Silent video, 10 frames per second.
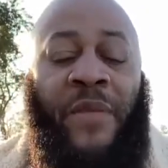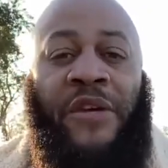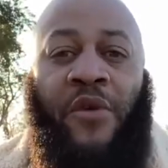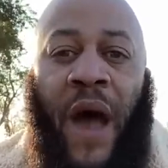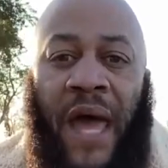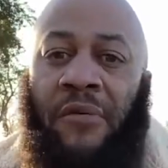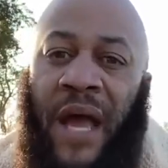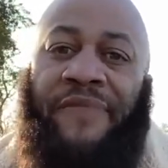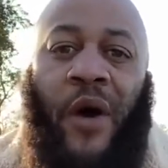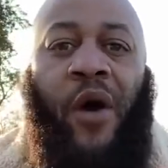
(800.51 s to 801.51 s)
So I don't
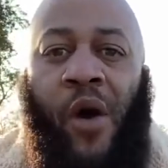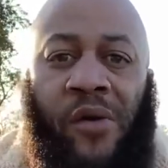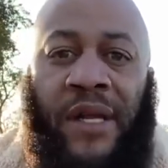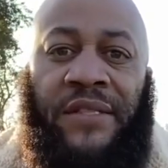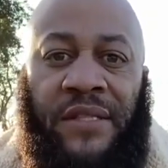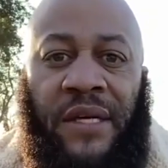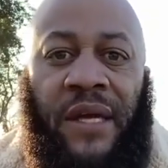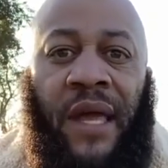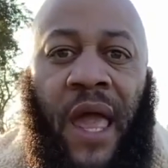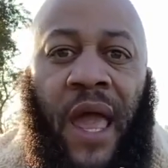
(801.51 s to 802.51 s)
have to owe this
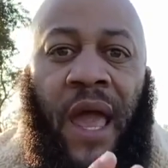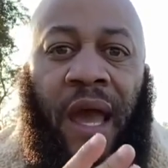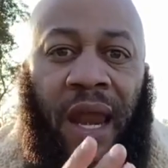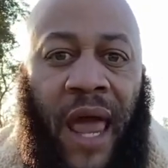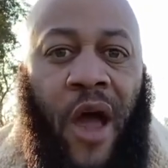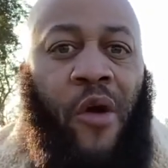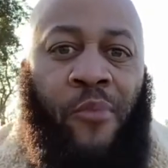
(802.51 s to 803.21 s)
clown